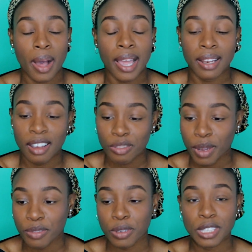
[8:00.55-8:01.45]
I love my
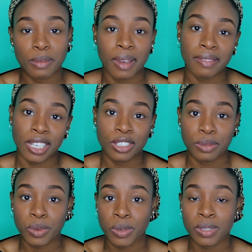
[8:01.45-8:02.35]
fruits and my
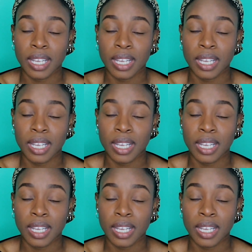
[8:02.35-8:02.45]
vegetables,